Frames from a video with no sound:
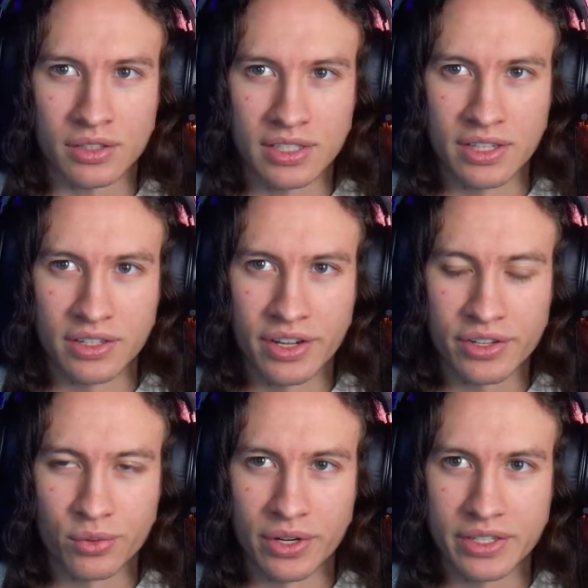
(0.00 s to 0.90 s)

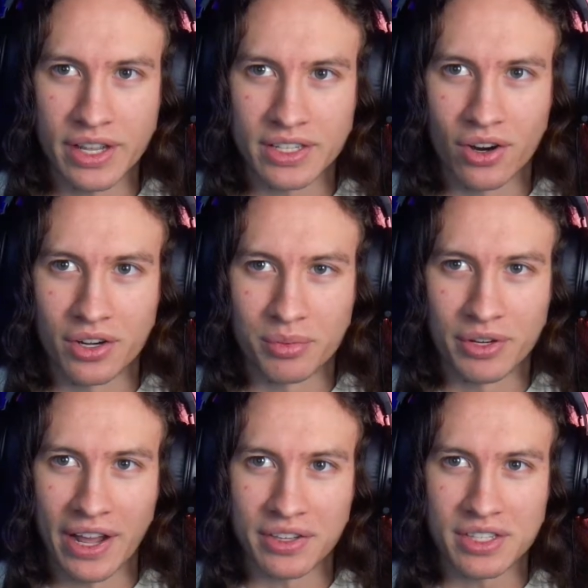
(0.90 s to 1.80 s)
Another one that's hard to
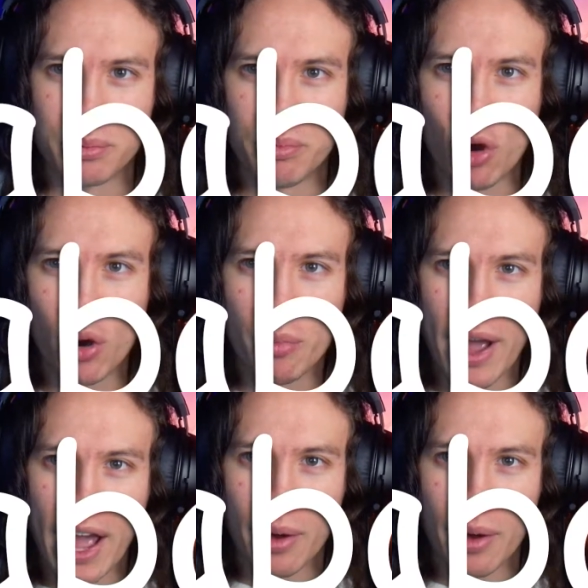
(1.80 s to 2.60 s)
pronounce. The Boabab.